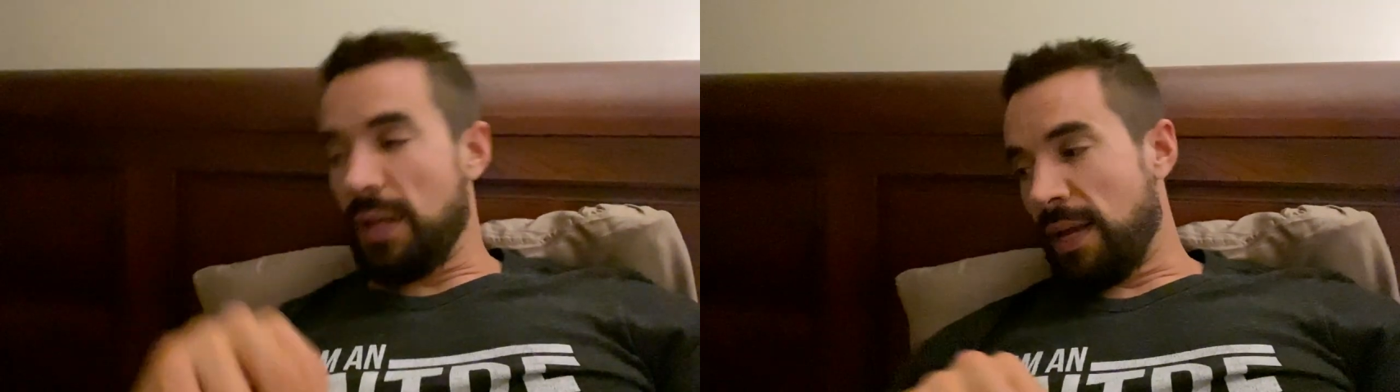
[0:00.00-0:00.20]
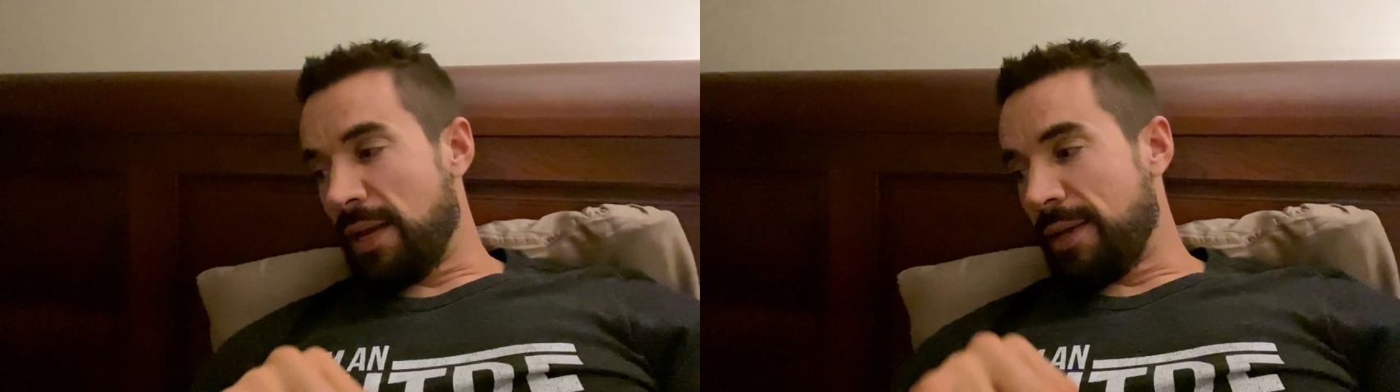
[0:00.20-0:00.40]

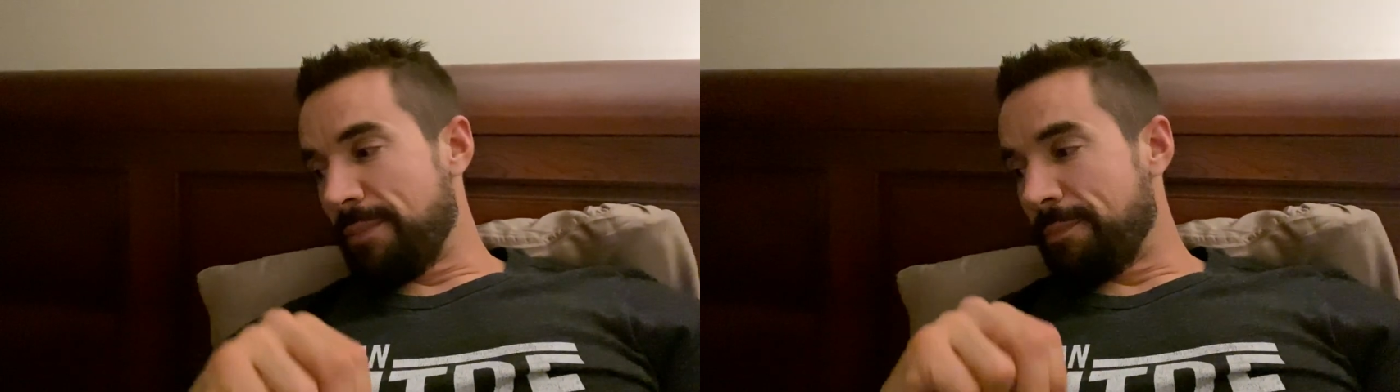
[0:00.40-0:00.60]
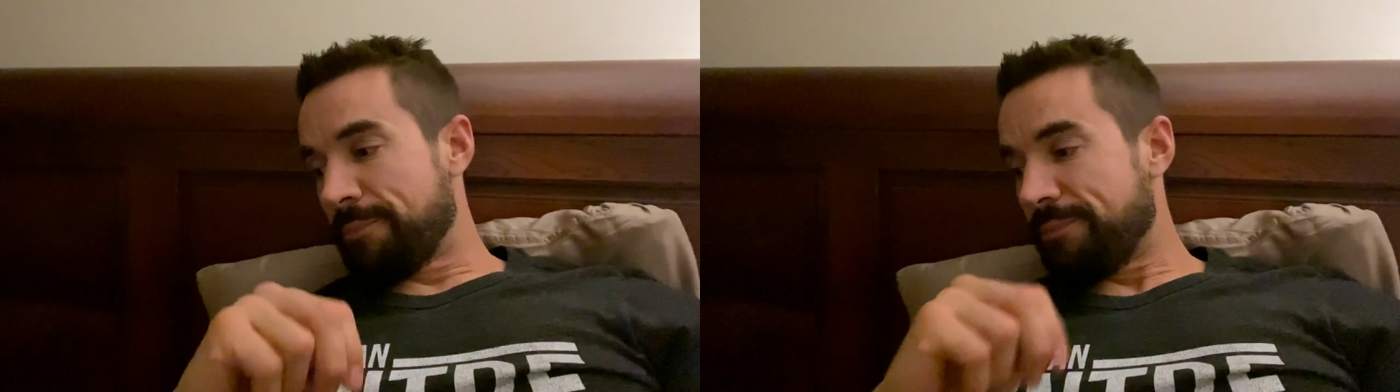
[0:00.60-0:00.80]

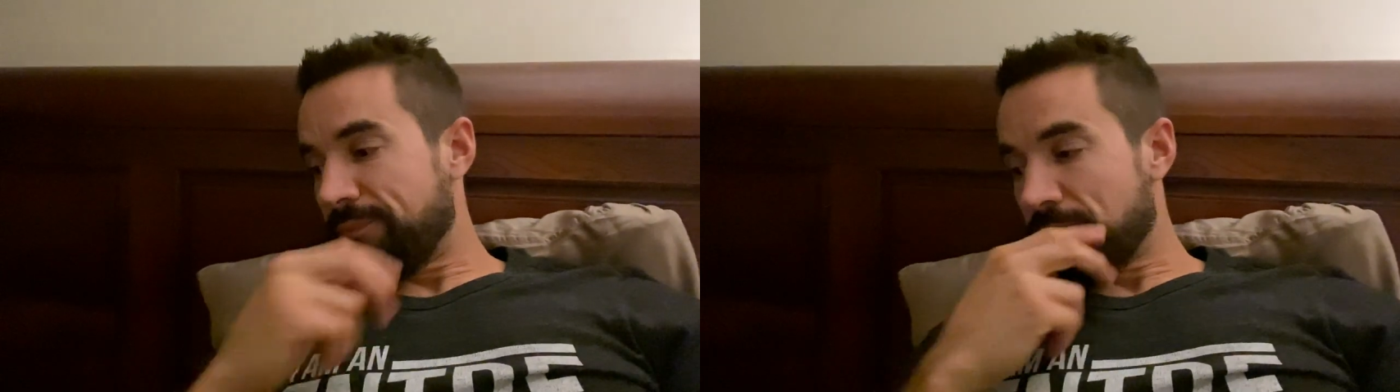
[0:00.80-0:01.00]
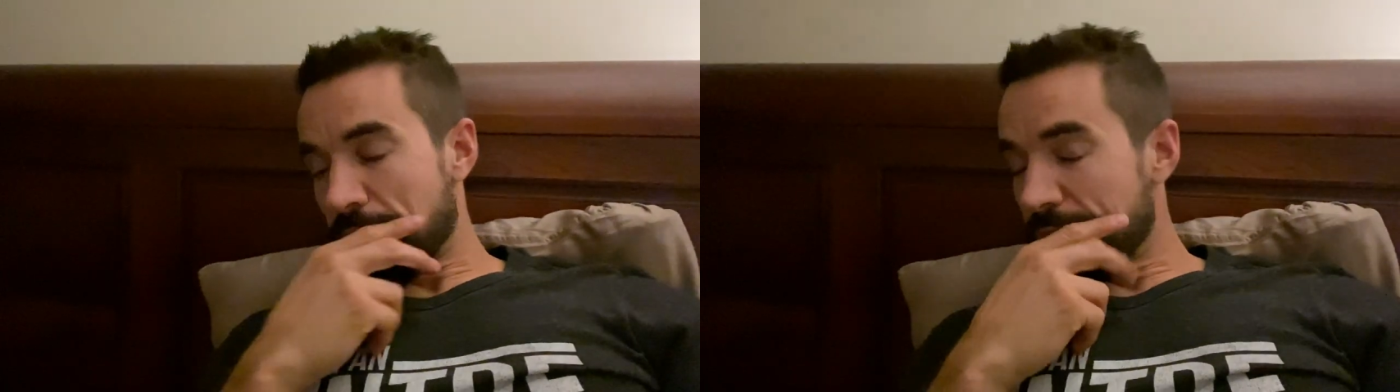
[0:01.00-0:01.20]

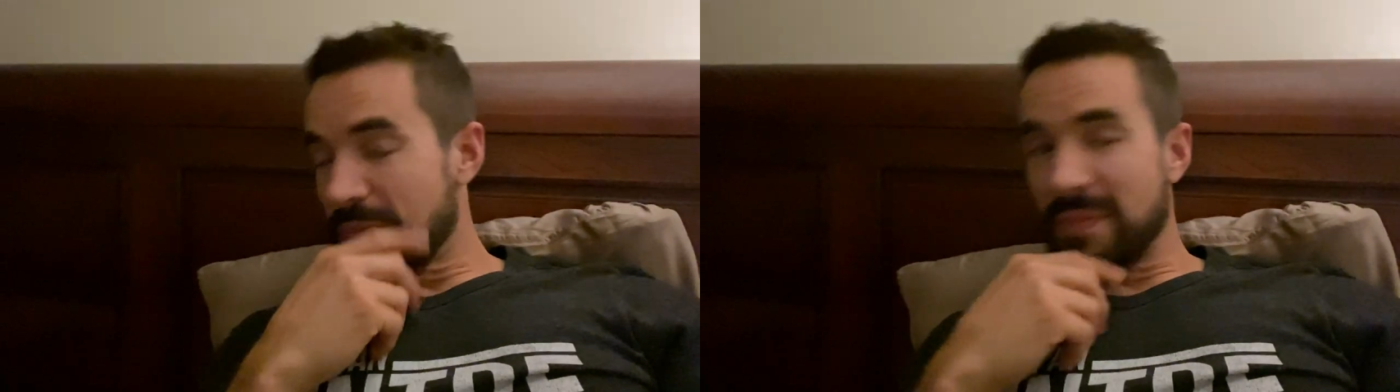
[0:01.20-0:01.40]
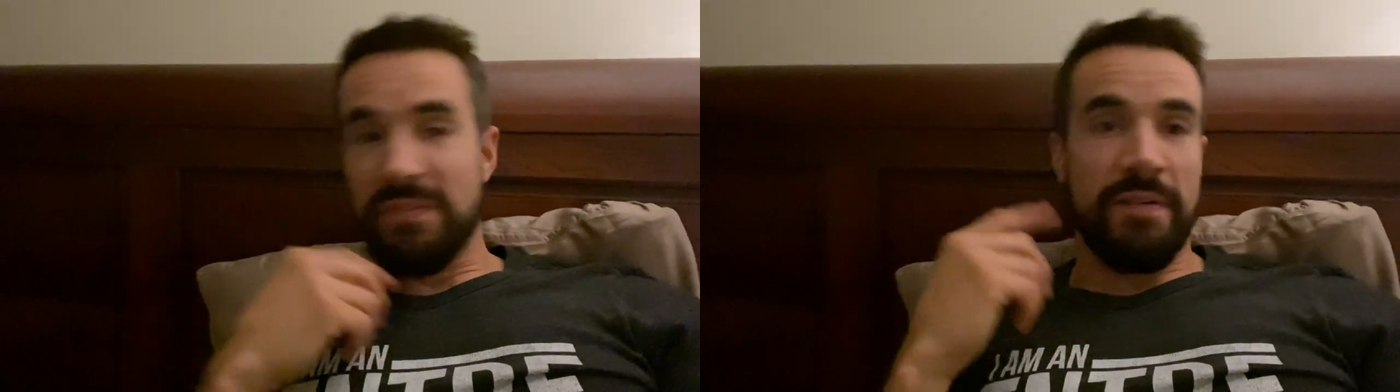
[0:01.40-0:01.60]

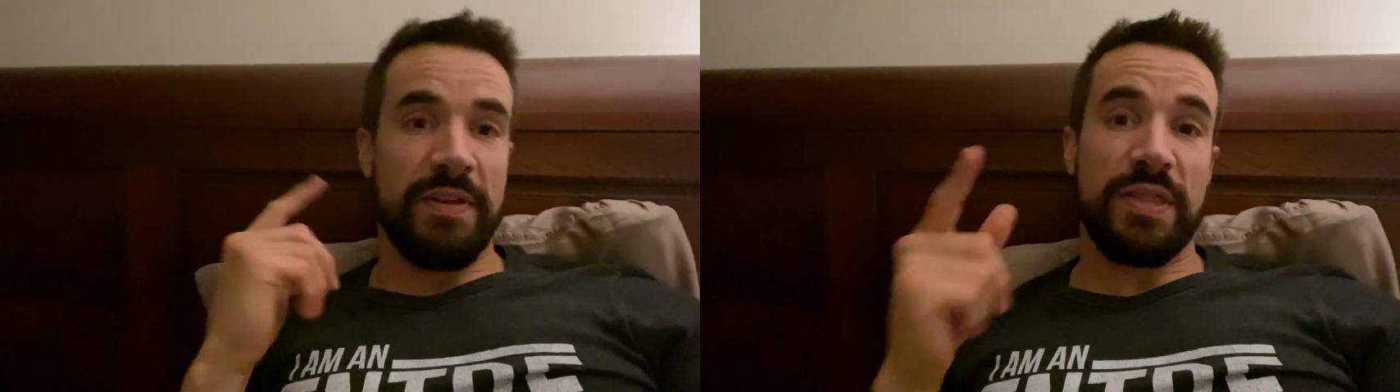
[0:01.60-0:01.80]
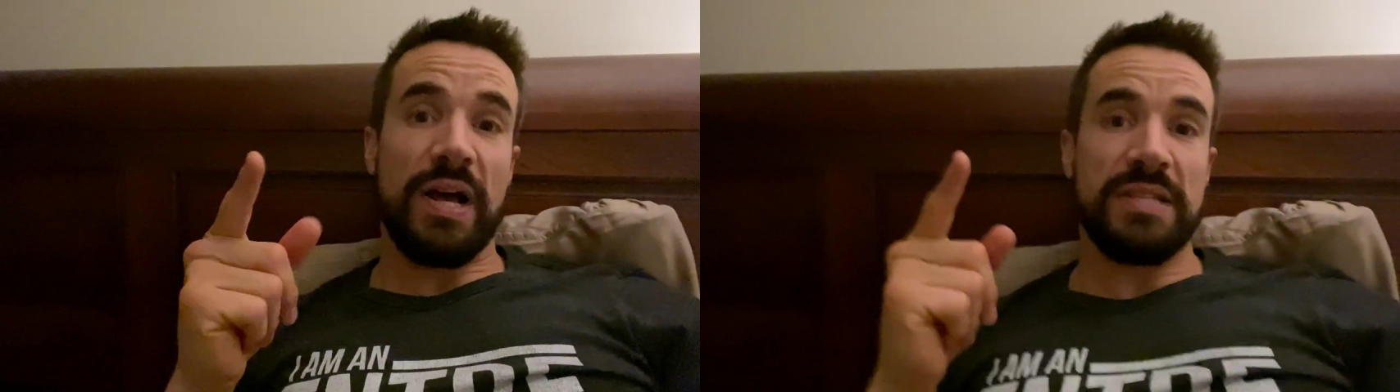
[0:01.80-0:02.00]
If you have any
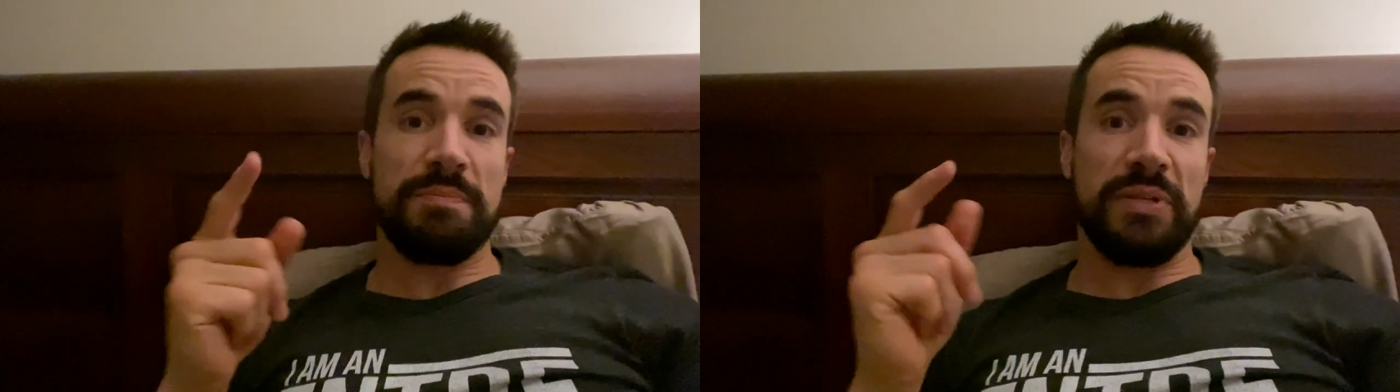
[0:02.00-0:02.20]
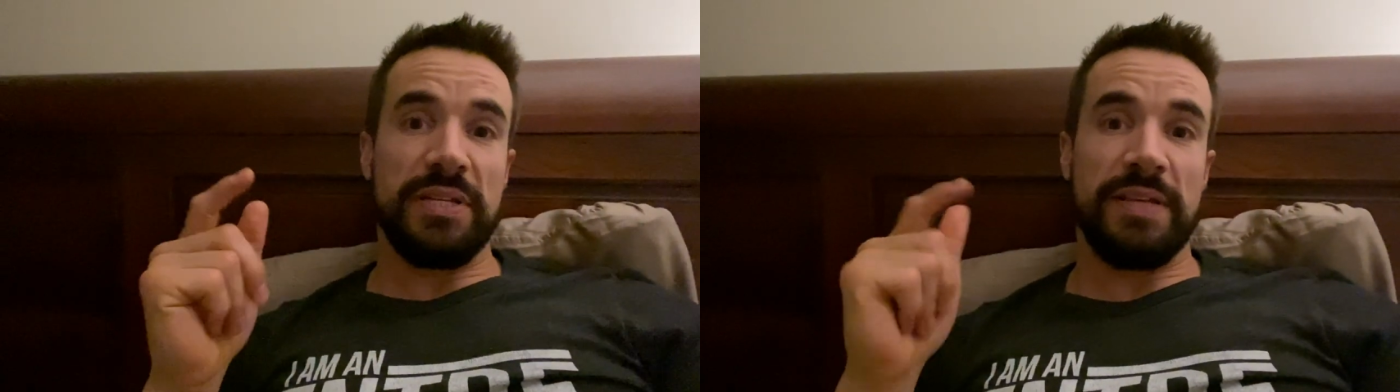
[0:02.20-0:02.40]
thoughts,
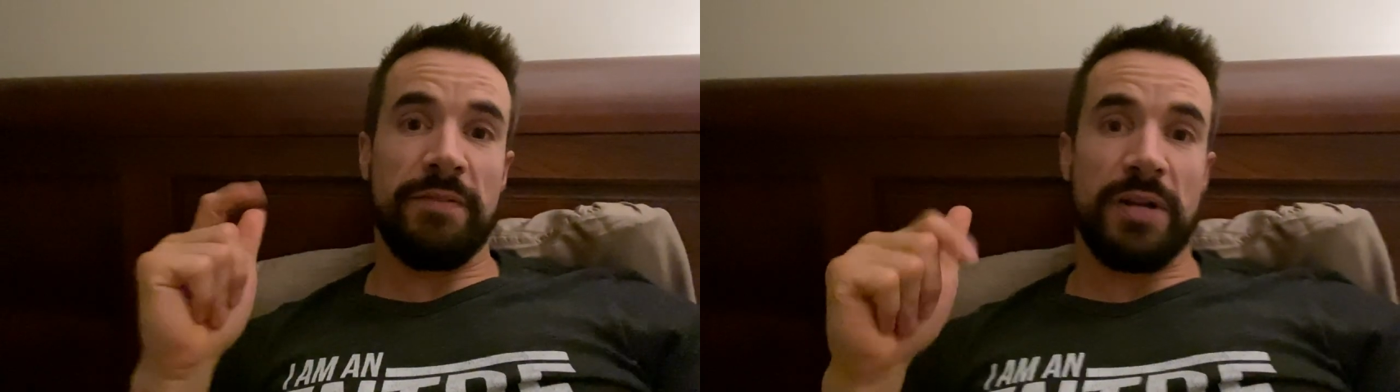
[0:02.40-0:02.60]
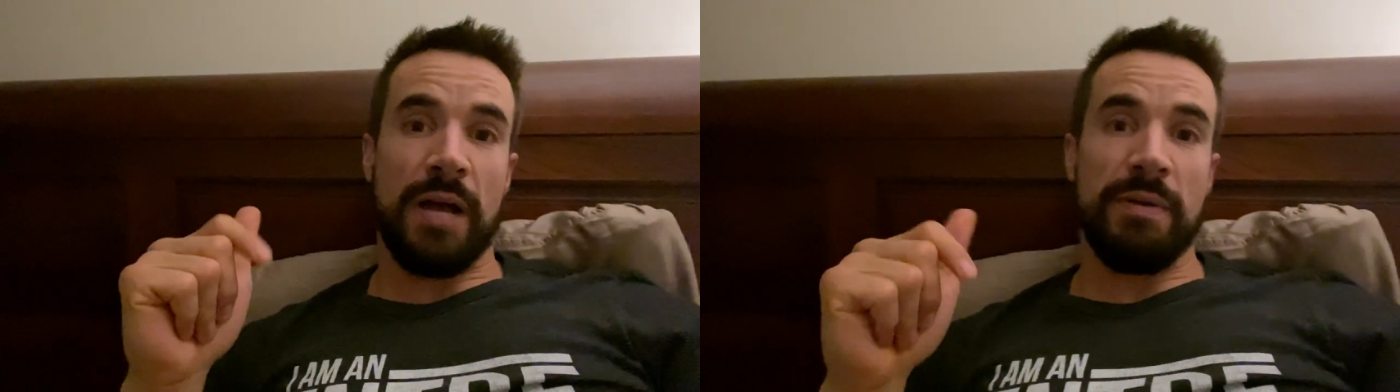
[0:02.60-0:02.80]
please leave
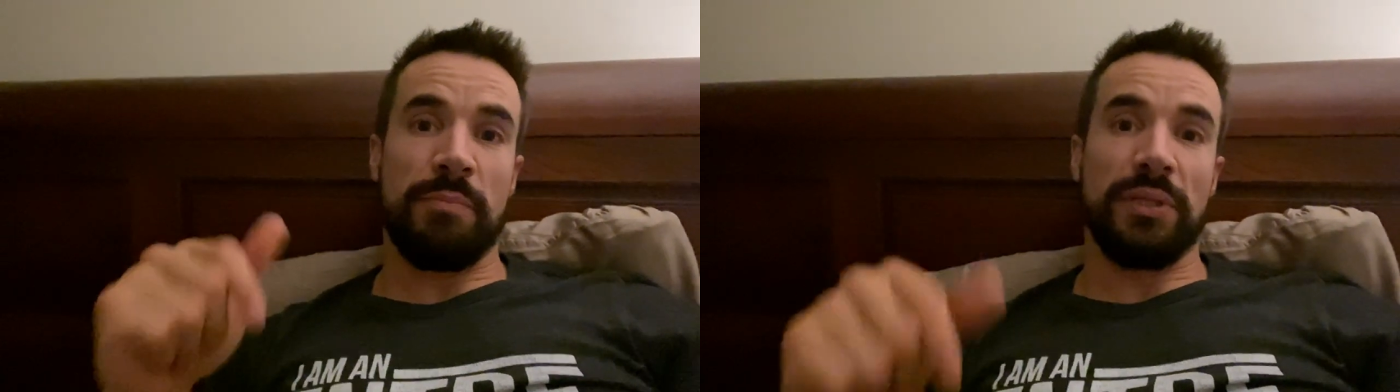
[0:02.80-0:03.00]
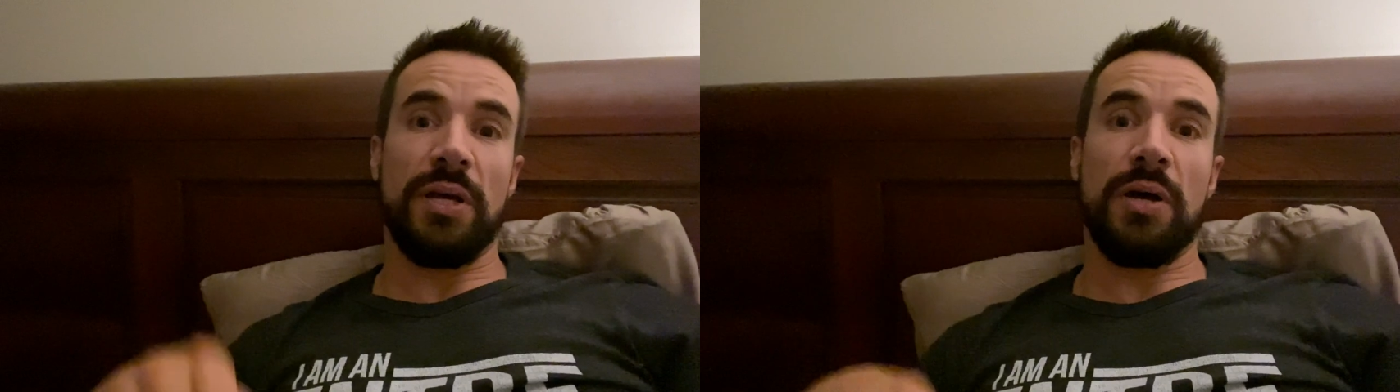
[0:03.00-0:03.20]
a comment
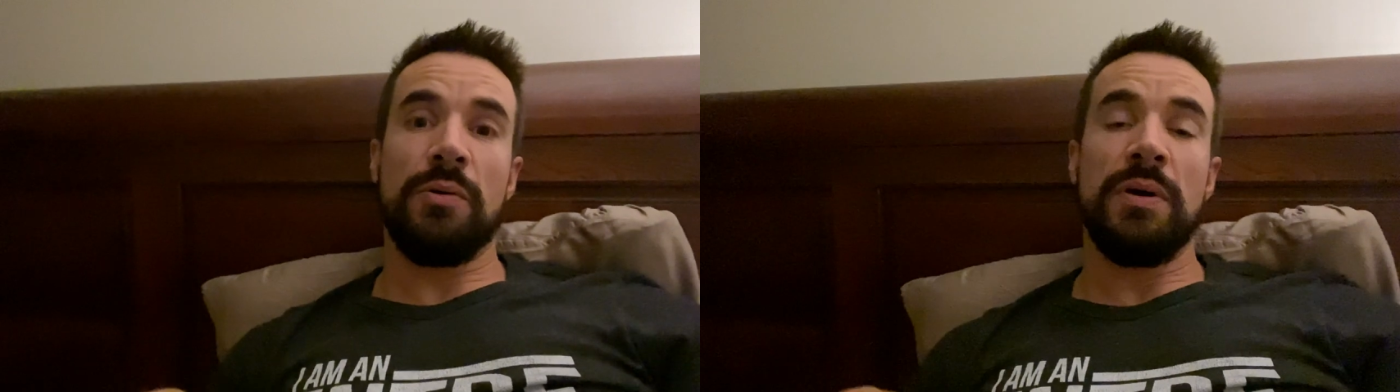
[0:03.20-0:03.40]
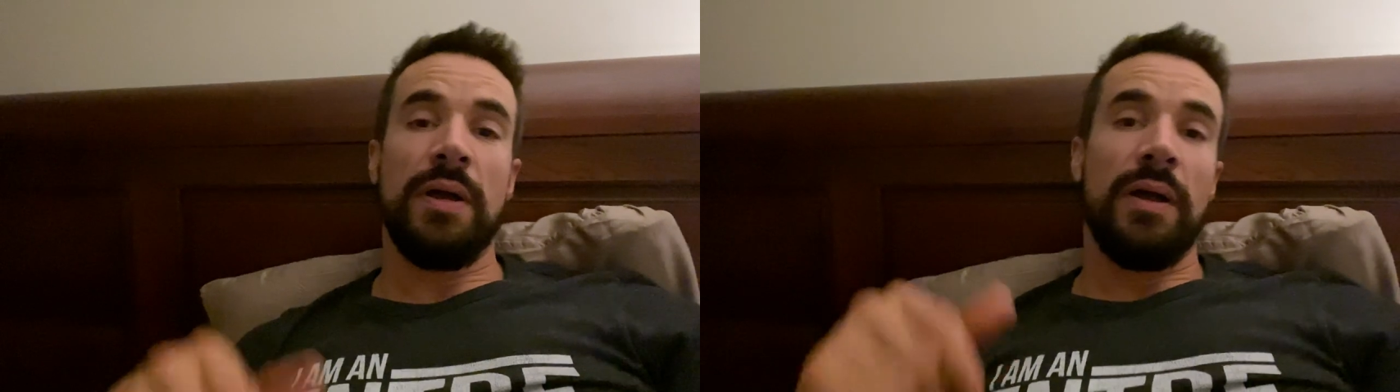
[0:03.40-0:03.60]
below.